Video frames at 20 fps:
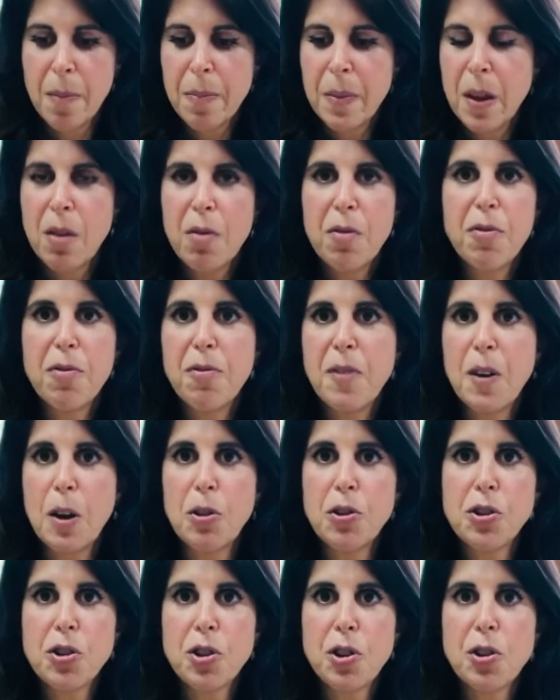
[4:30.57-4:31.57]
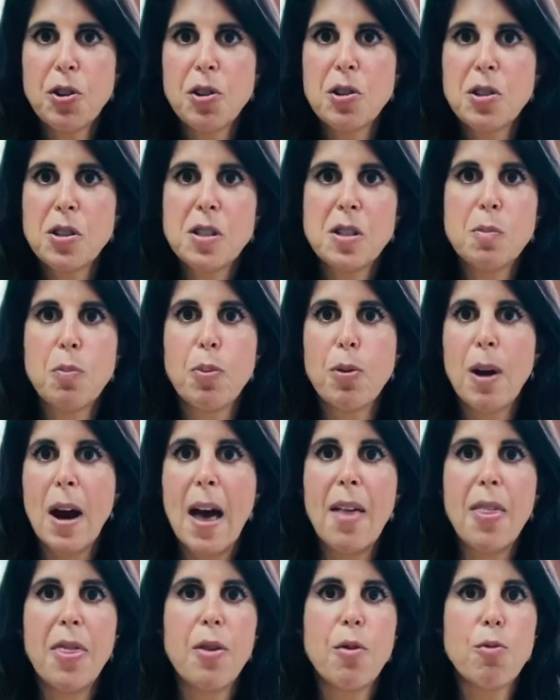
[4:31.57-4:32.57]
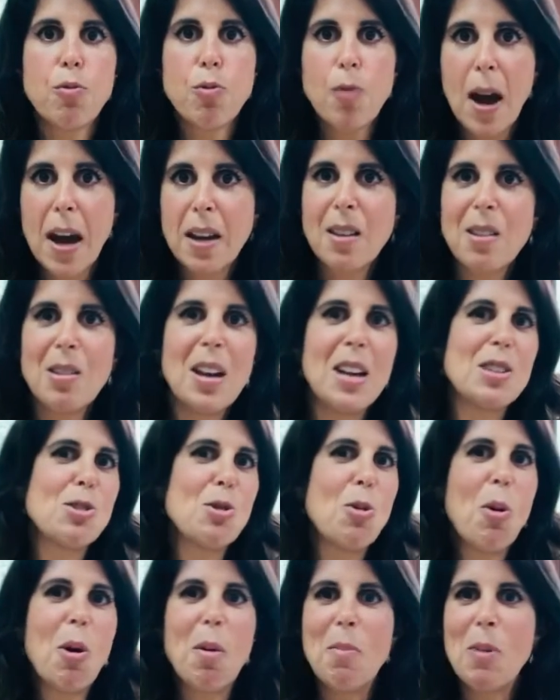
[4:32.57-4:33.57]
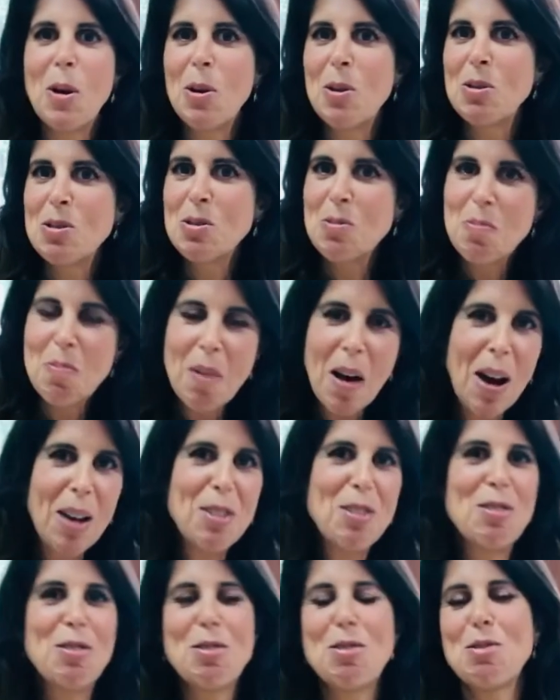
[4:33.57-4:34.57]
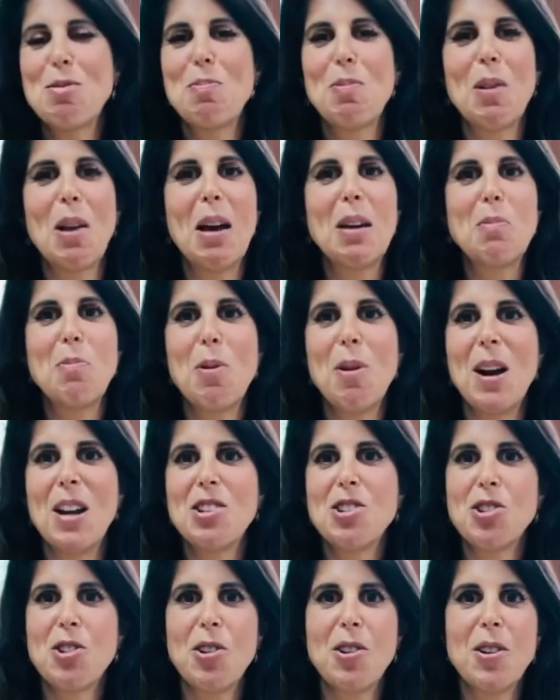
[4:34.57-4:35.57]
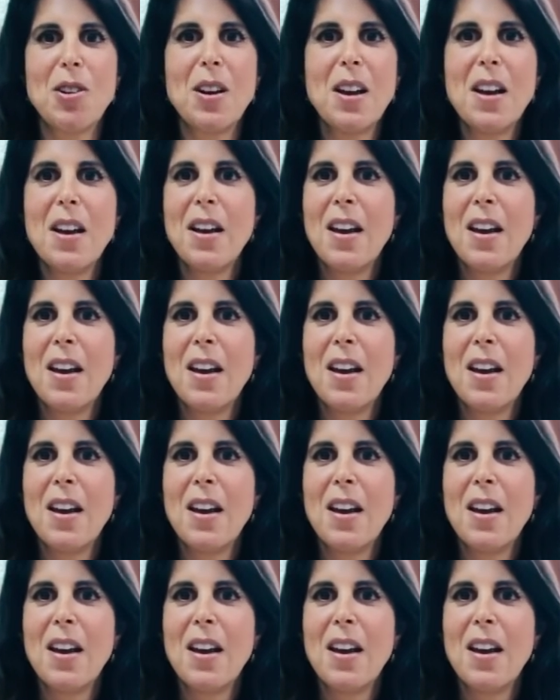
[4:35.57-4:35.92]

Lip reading: filters breath, regulates hormones, monitors blood pressure,